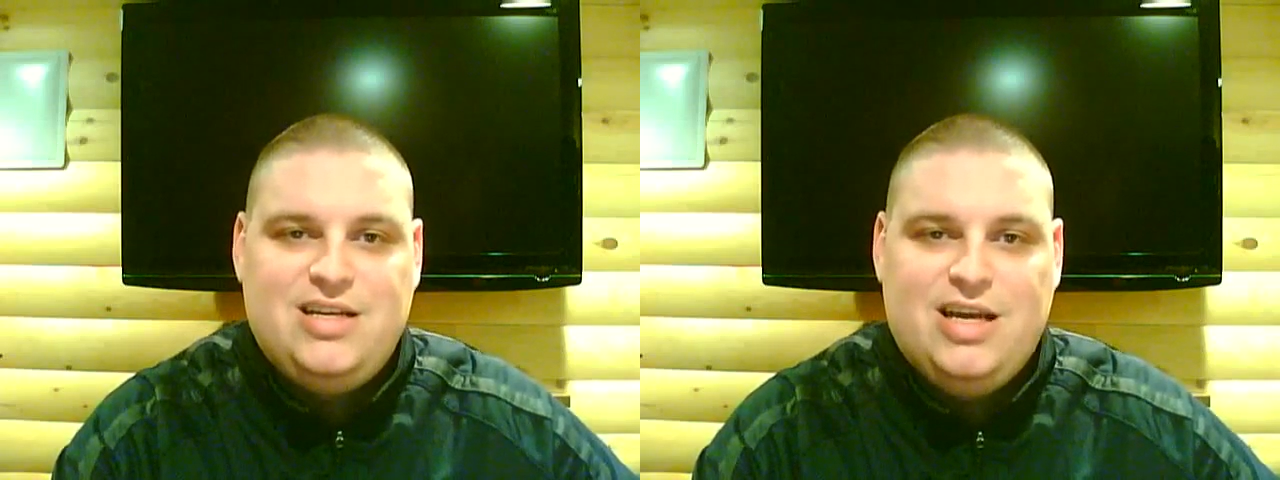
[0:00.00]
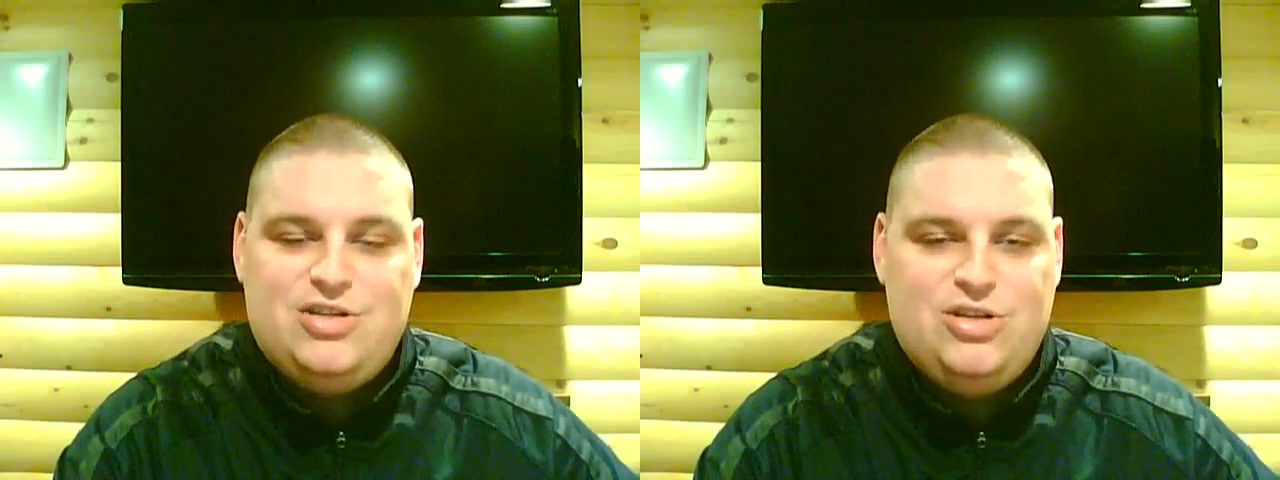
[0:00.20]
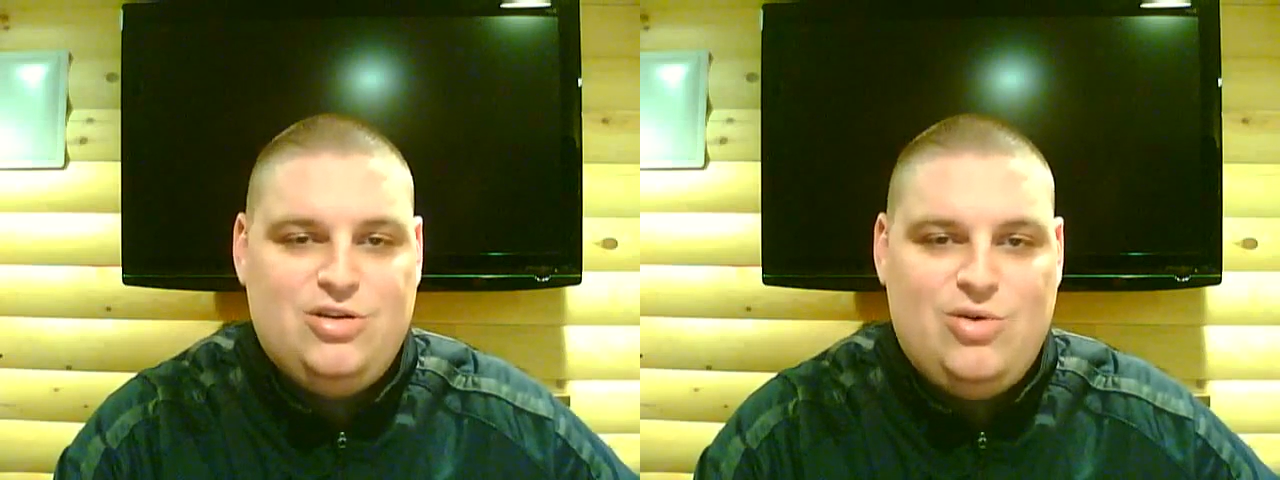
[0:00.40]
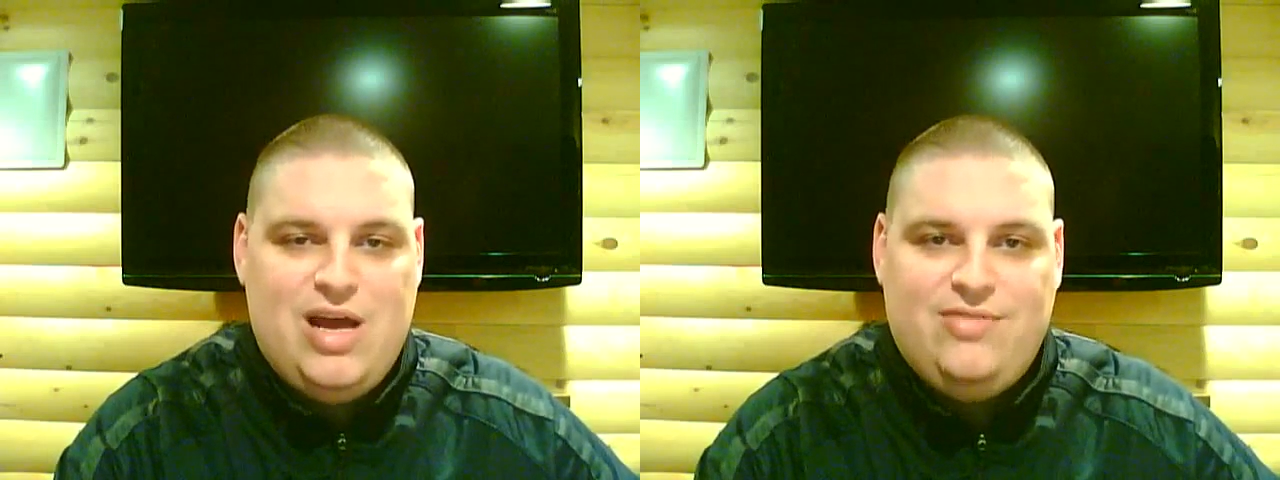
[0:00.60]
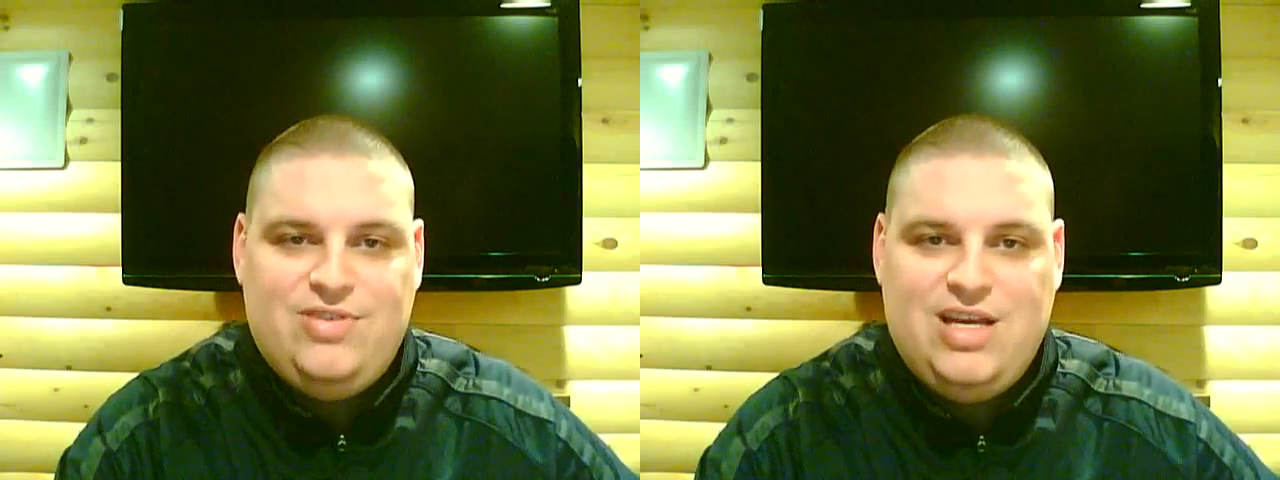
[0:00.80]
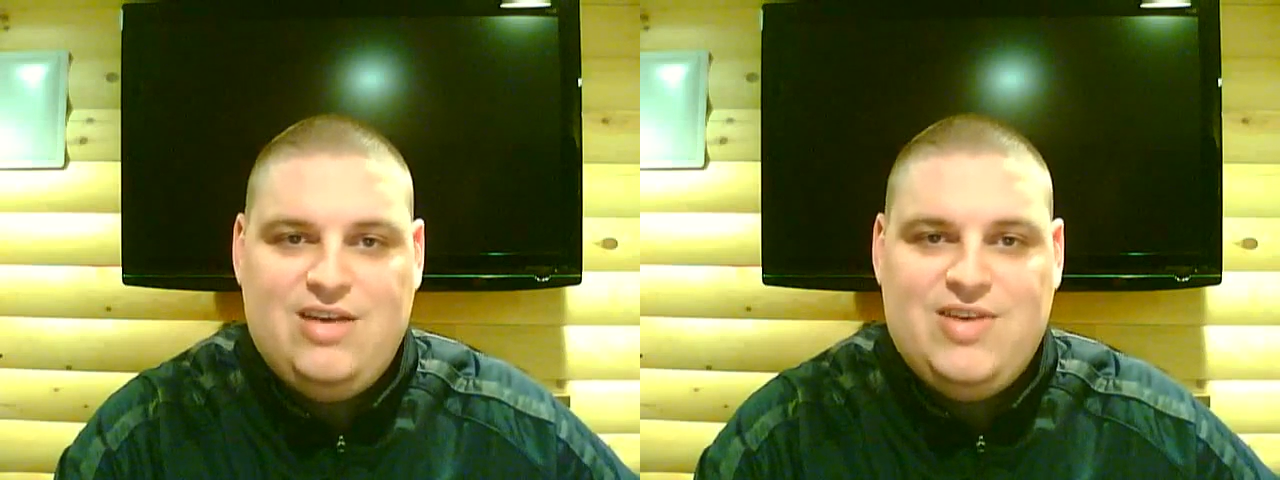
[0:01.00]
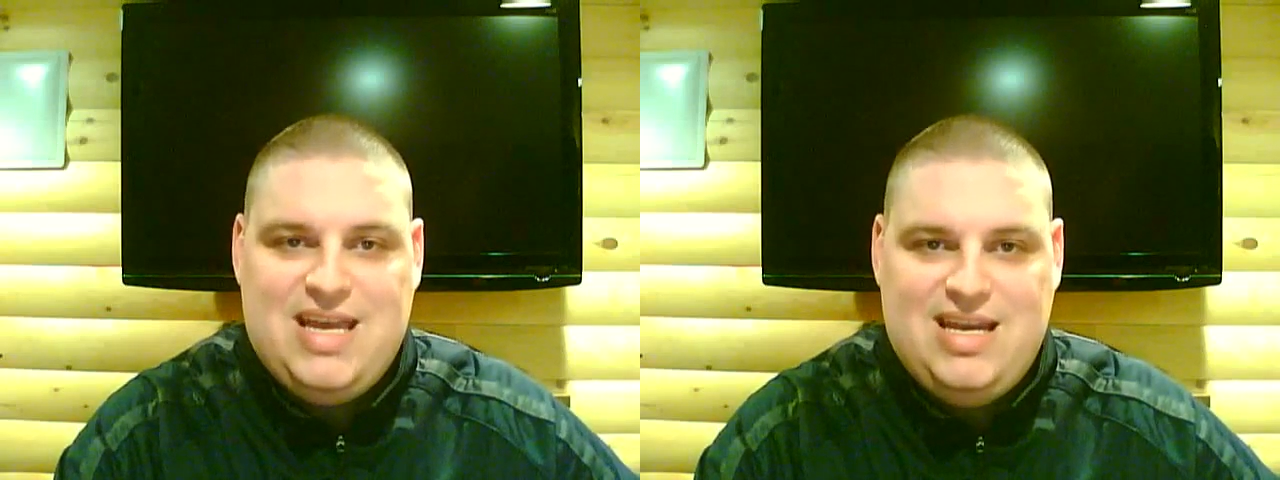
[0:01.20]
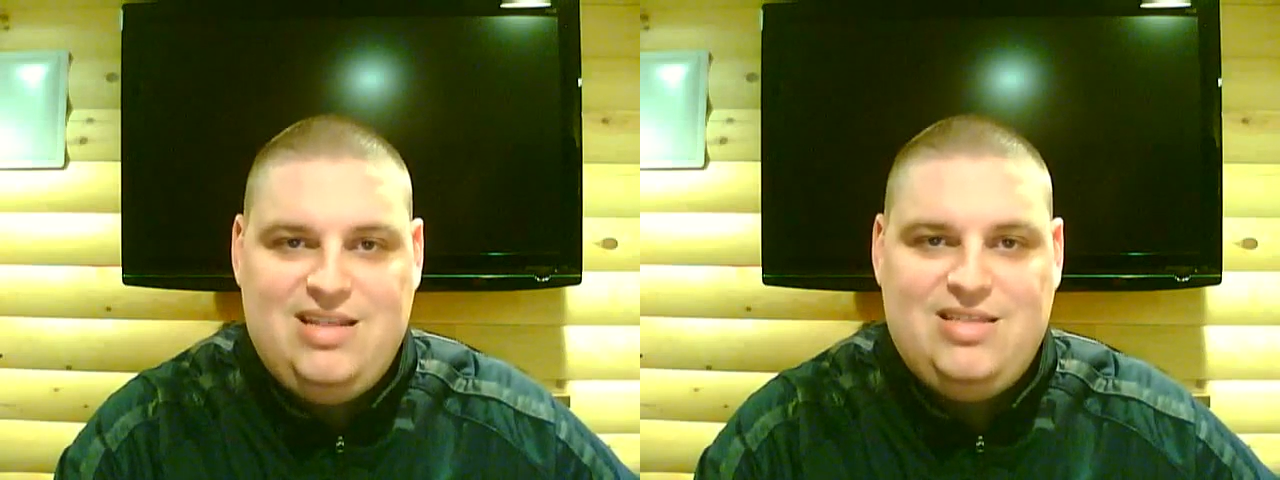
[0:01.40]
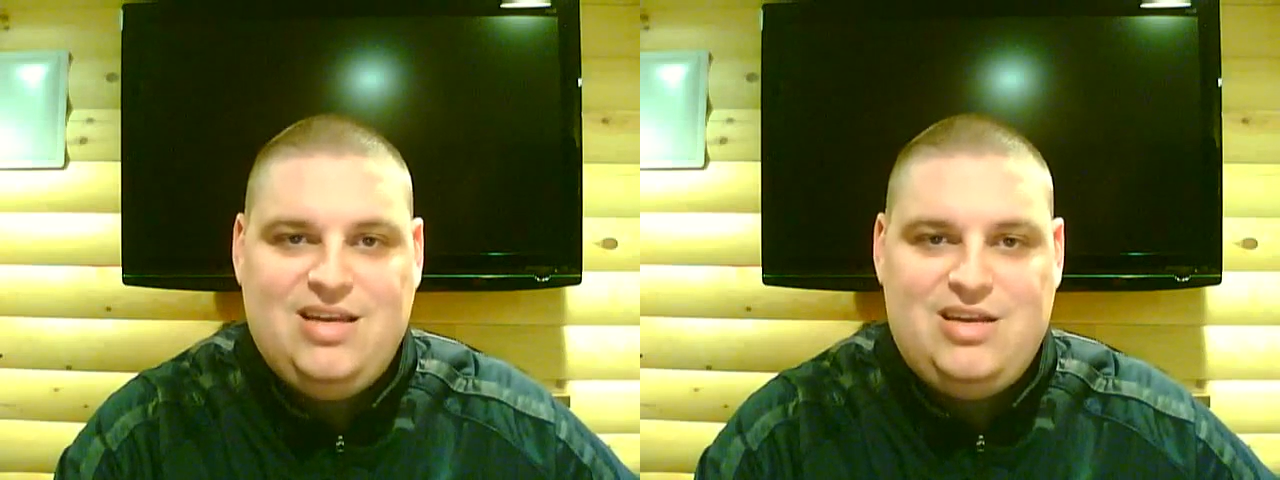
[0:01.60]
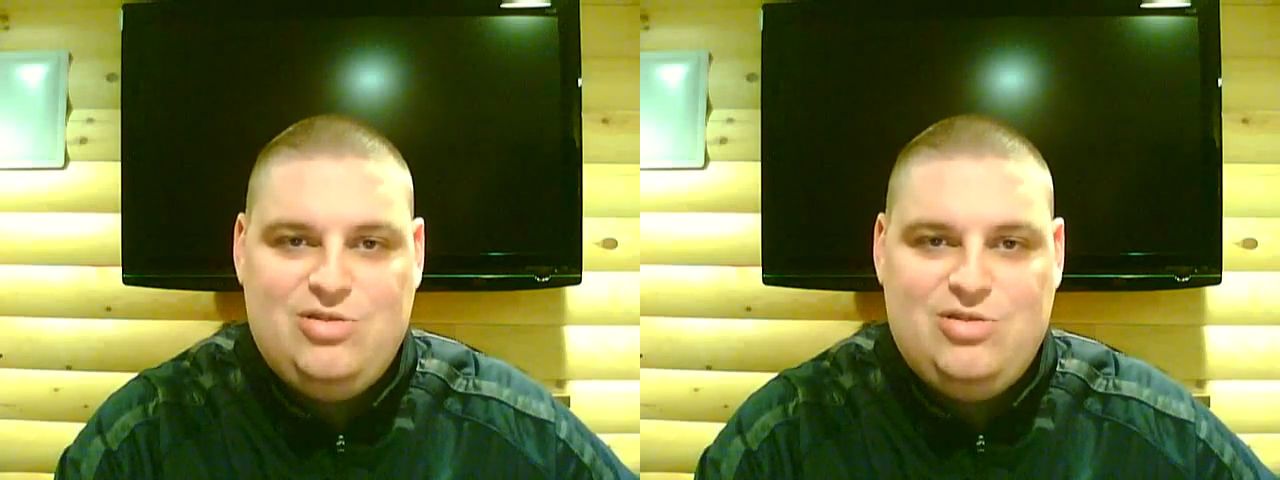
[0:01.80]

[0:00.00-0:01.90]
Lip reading: Yes, you don't have to give anything.